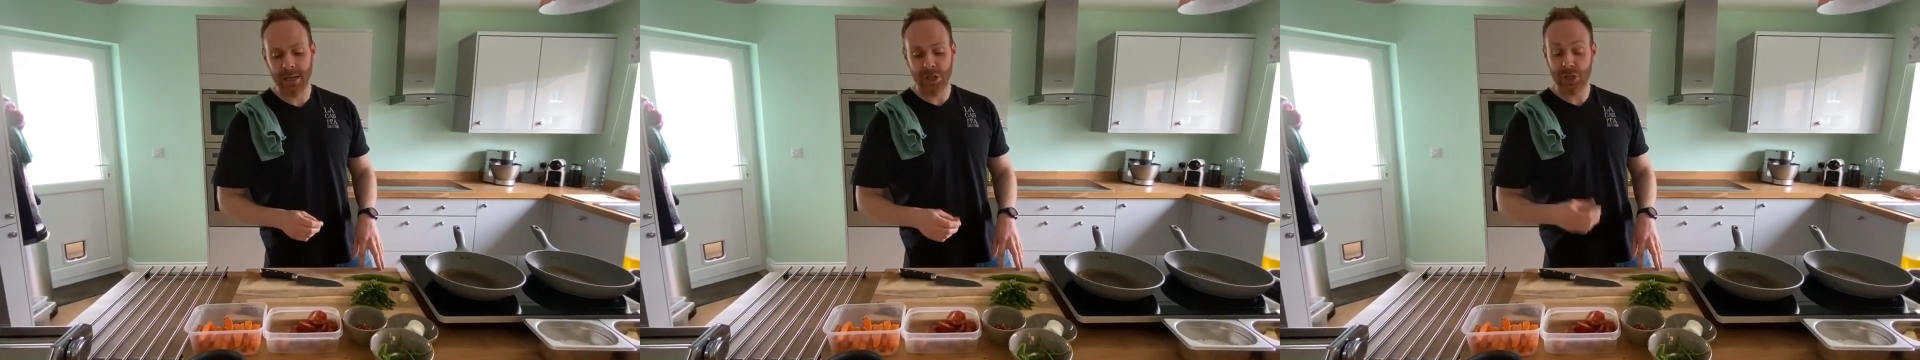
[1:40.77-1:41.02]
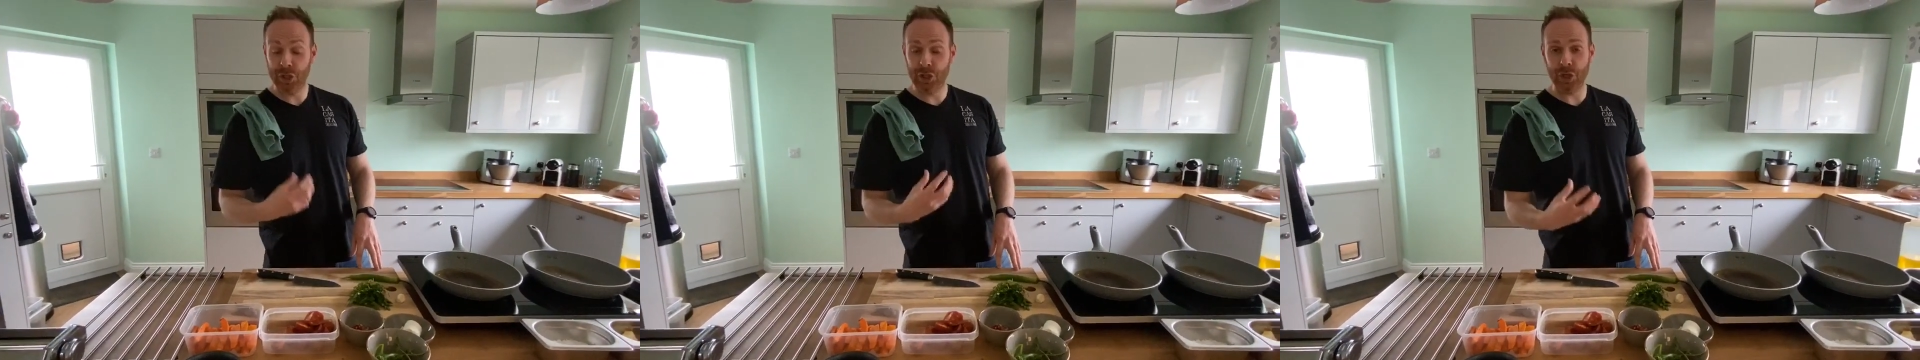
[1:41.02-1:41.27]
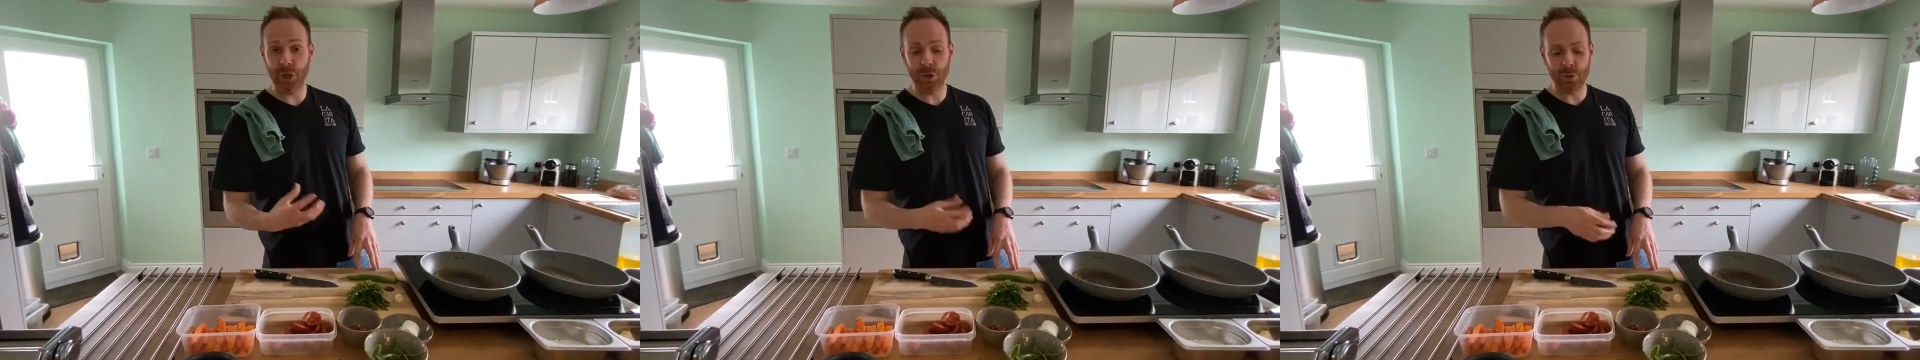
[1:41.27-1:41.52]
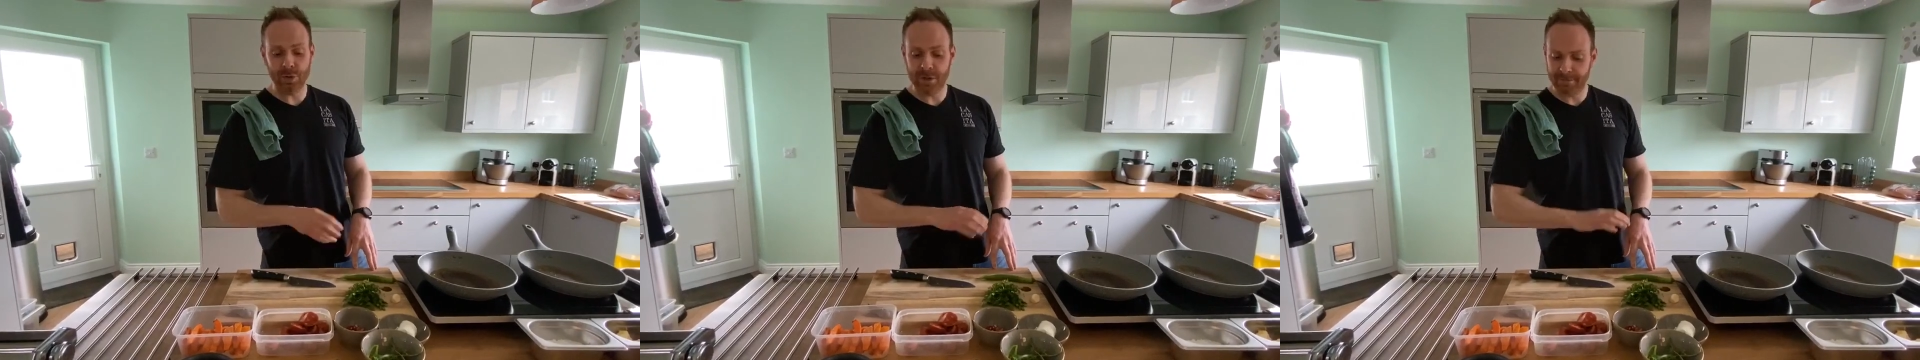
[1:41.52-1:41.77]

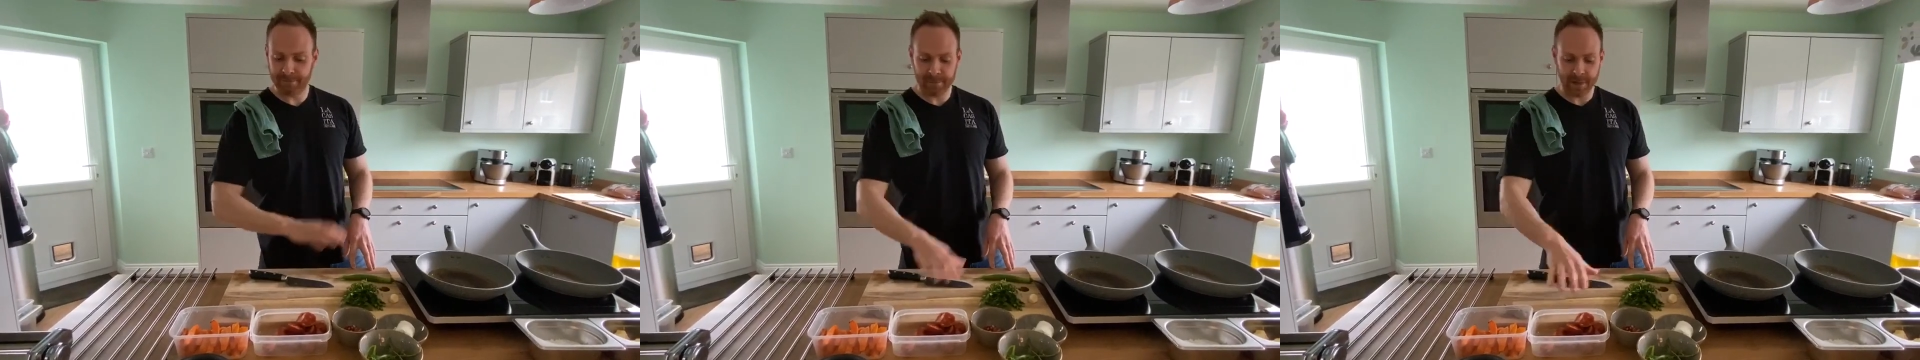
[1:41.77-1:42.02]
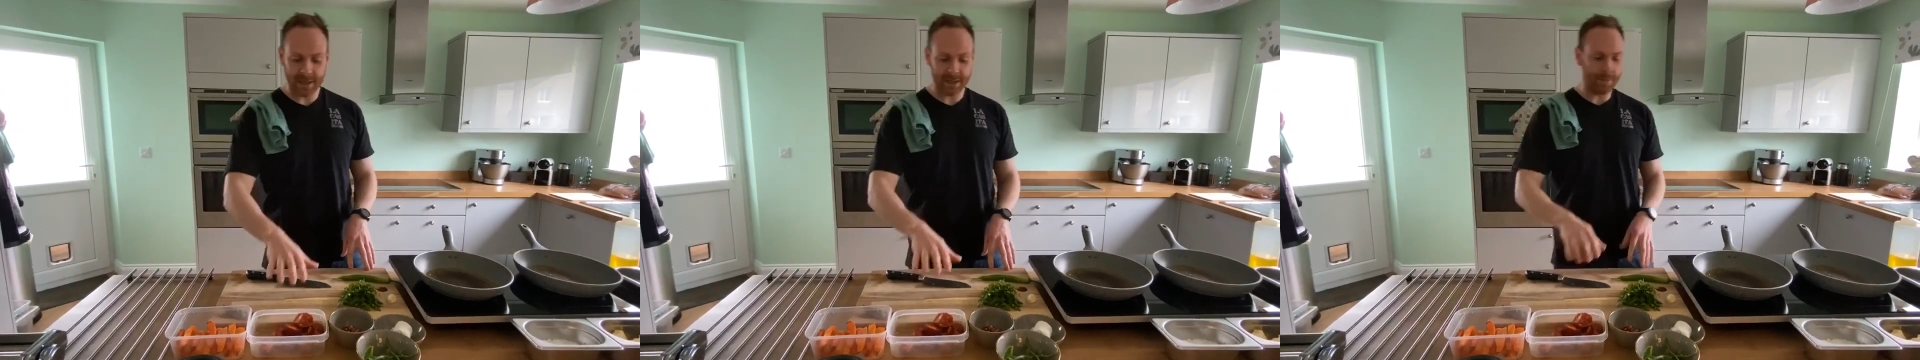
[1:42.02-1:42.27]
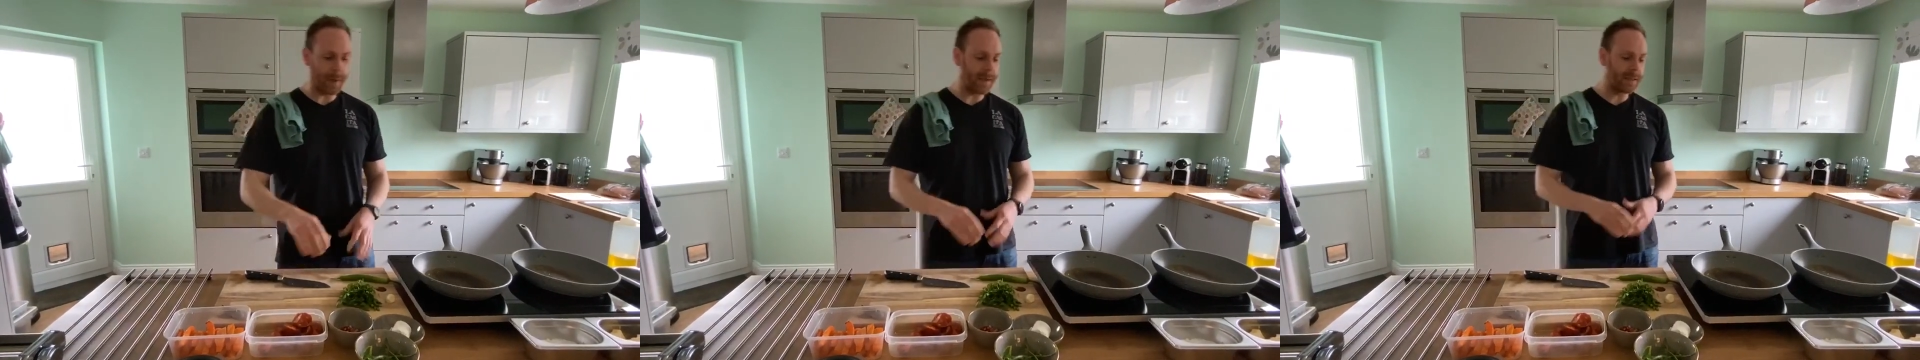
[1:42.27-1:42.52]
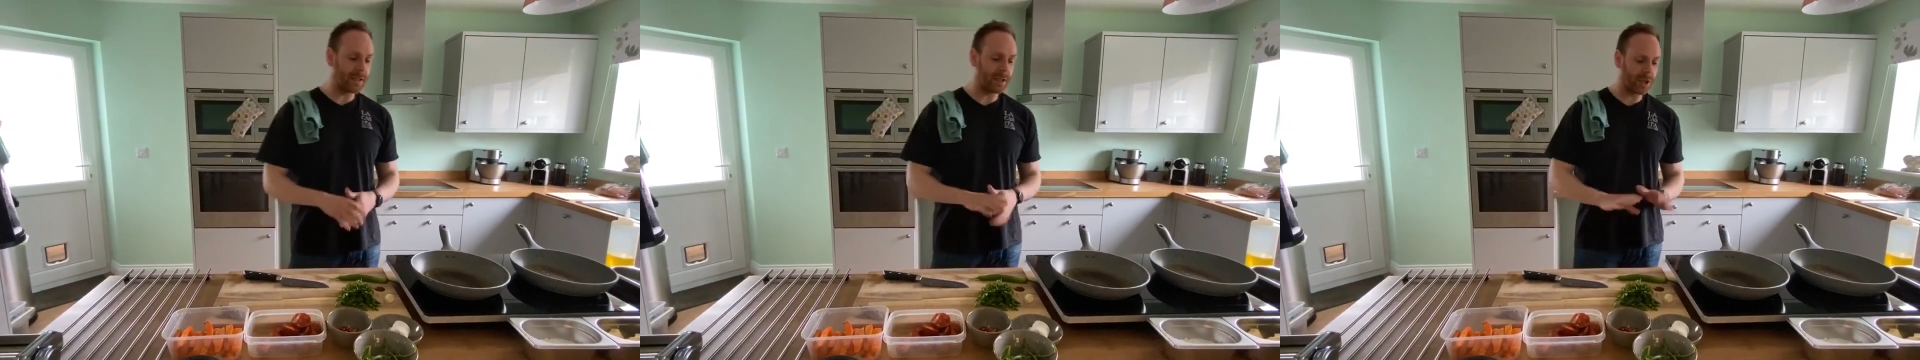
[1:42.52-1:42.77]
stews, it's
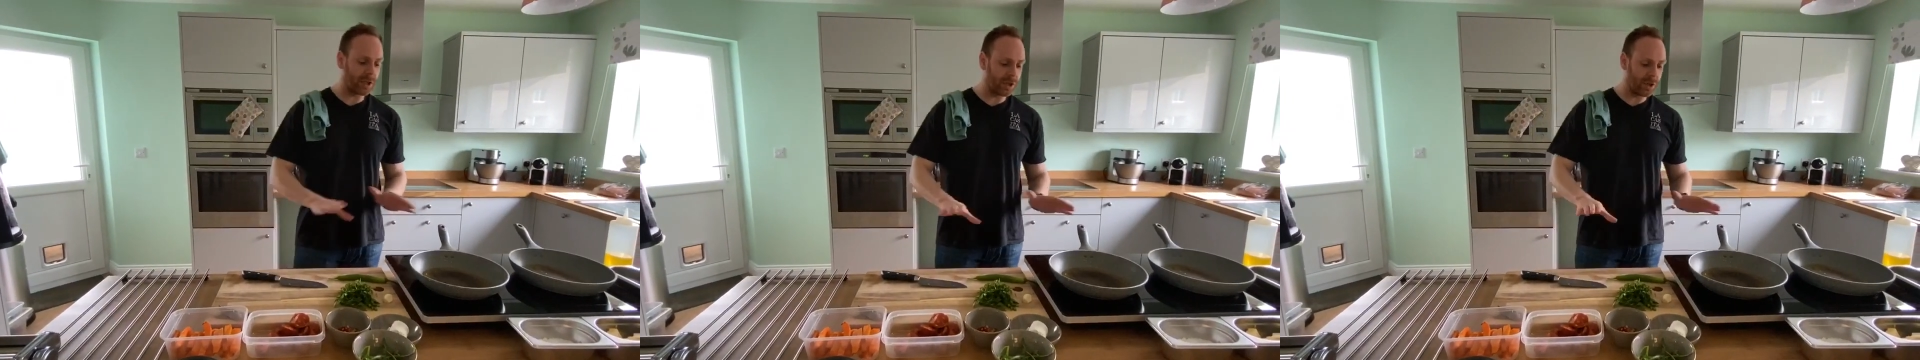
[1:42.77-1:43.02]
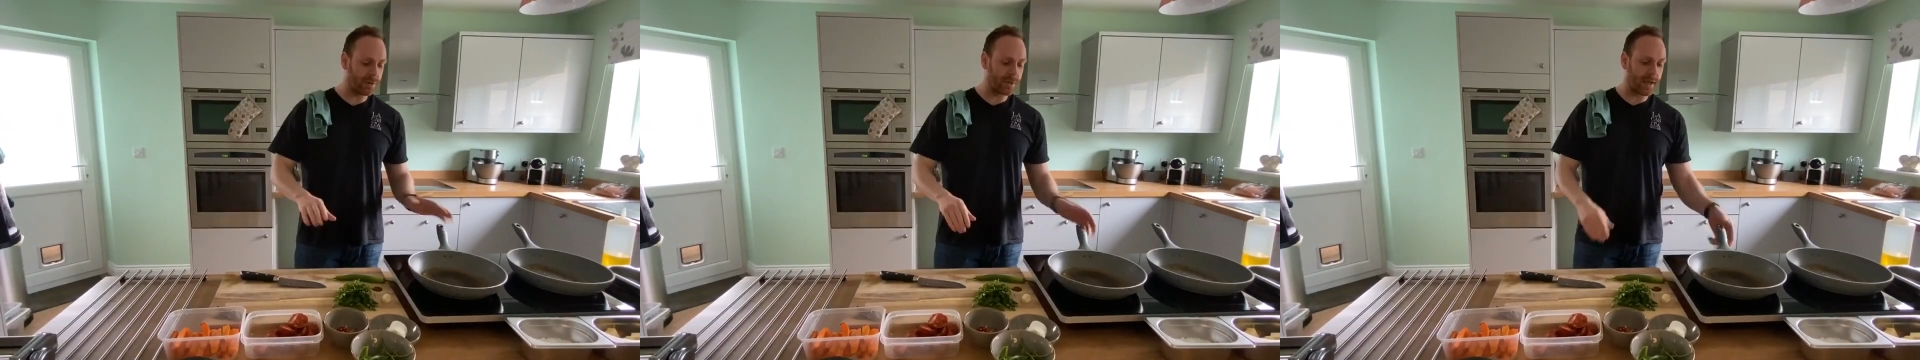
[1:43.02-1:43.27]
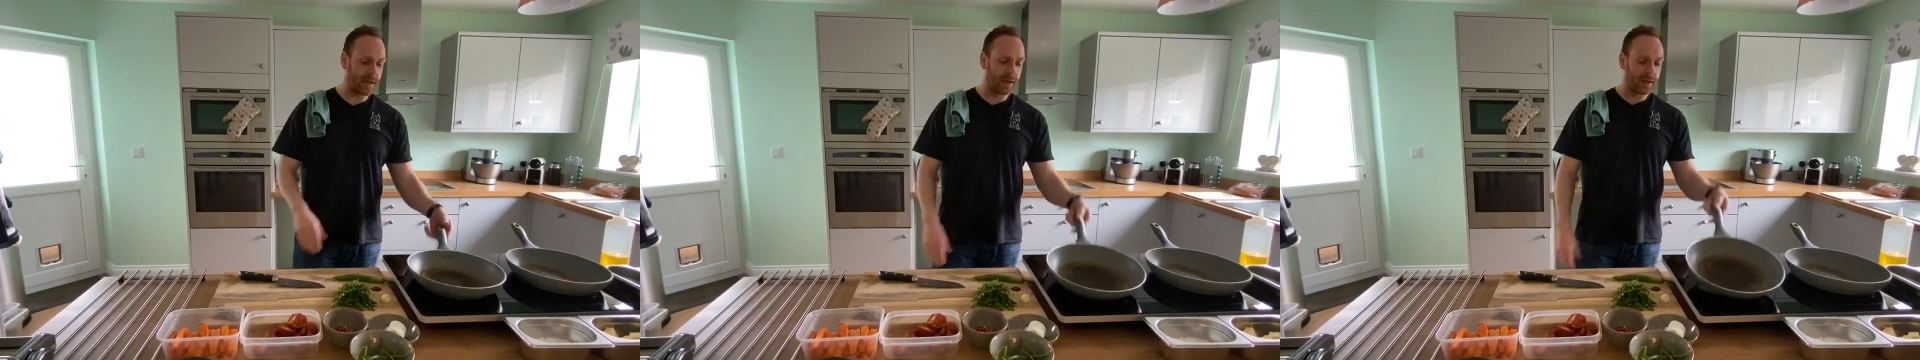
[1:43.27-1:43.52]
amazing. You can use it.